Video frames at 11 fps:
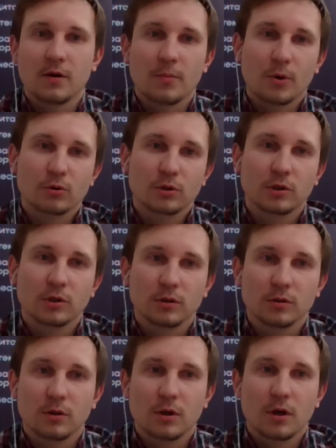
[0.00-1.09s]
the
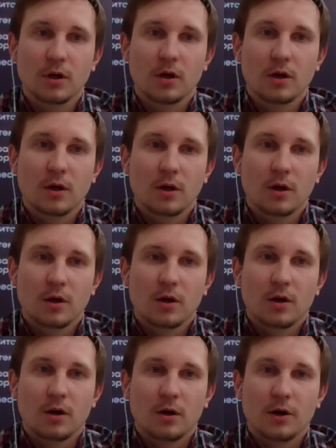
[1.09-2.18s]
approval of the
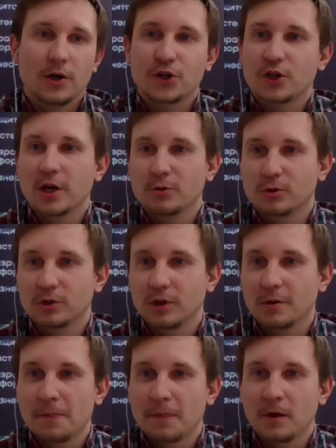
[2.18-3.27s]
product by the
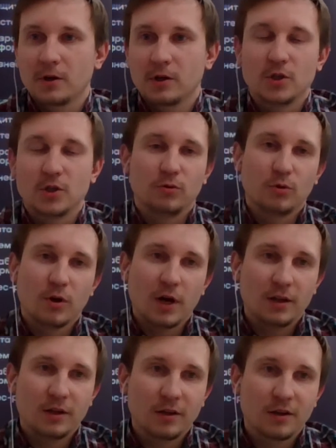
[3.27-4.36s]
vendor. These items
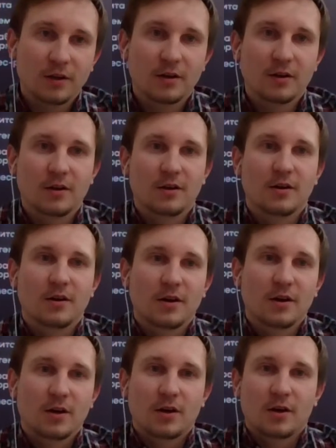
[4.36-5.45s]
are
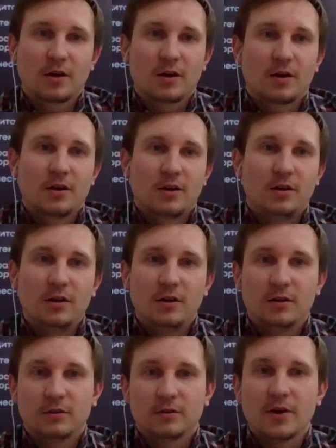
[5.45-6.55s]
considered
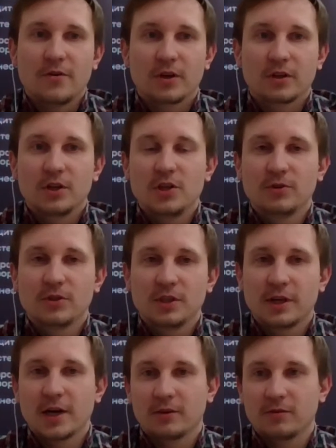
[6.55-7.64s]
individually,
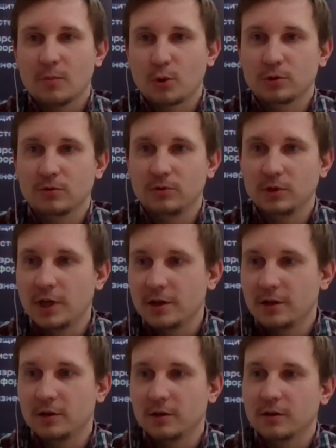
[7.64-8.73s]

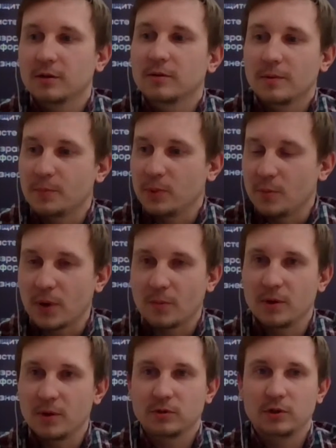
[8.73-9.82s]
separately, and
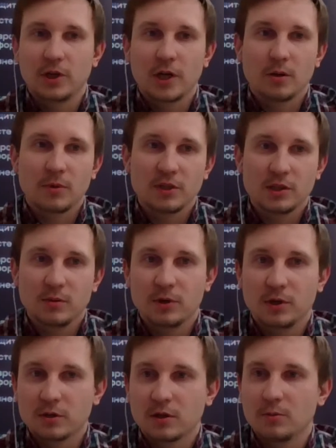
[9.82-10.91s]
maybe there are no
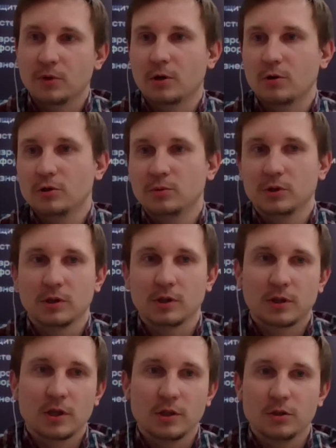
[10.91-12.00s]
questions about
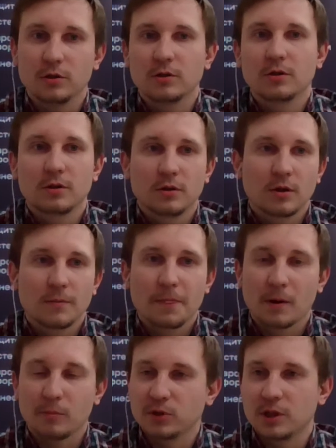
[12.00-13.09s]
ISIM
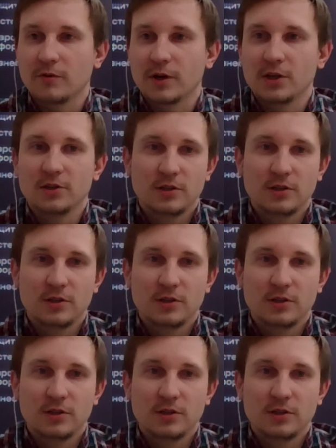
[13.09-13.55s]
implementation